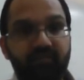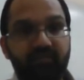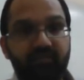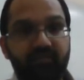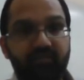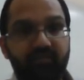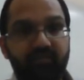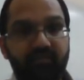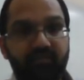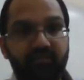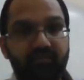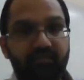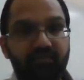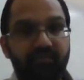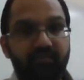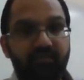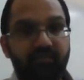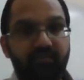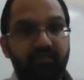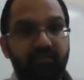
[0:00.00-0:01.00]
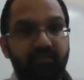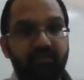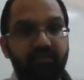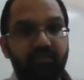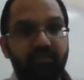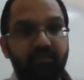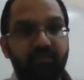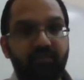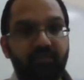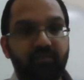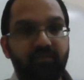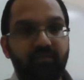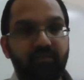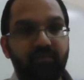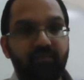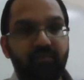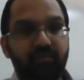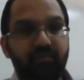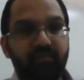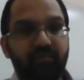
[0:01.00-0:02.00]

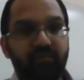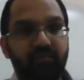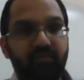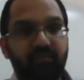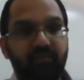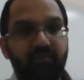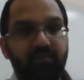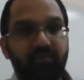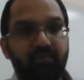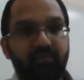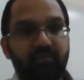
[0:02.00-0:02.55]
[no speech]